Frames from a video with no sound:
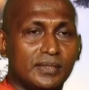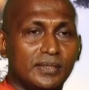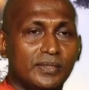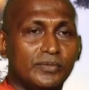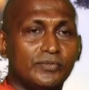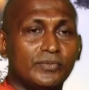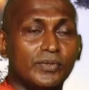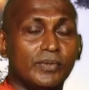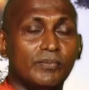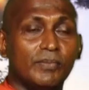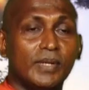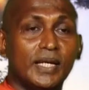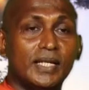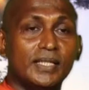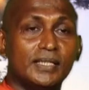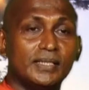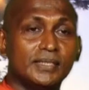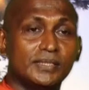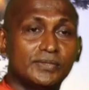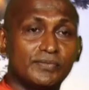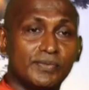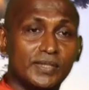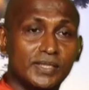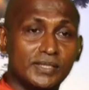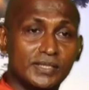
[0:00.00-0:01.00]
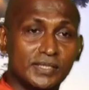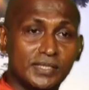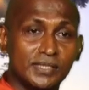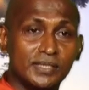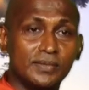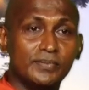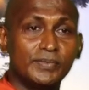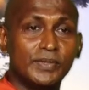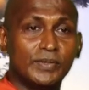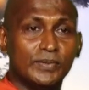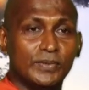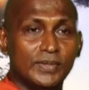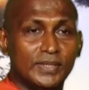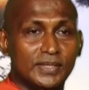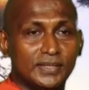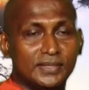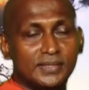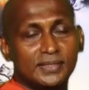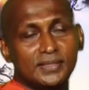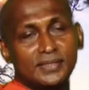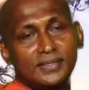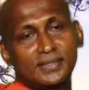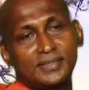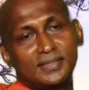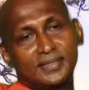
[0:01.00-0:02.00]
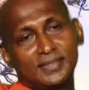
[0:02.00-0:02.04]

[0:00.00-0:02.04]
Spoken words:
if your mind is very turbulent,